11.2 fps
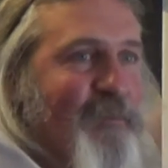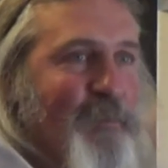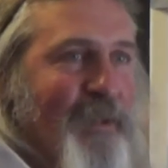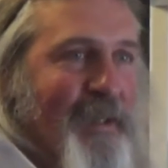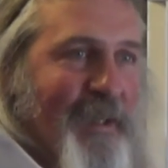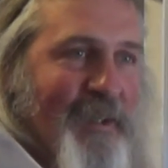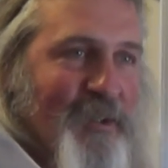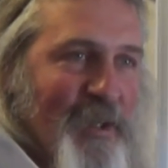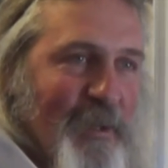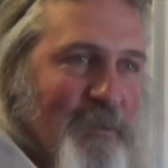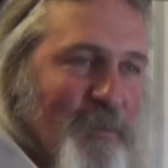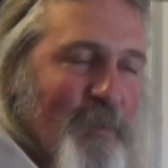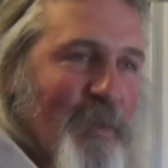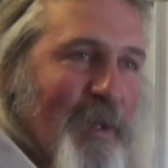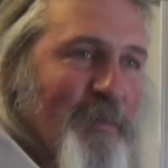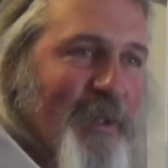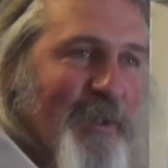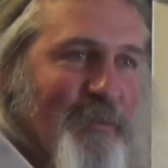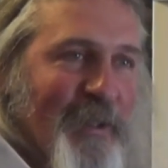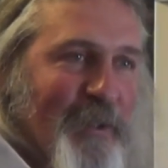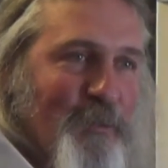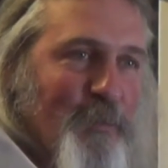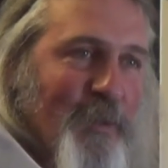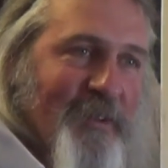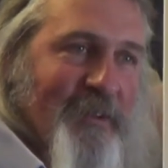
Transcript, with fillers: been taking showers in my mom's house for like two months.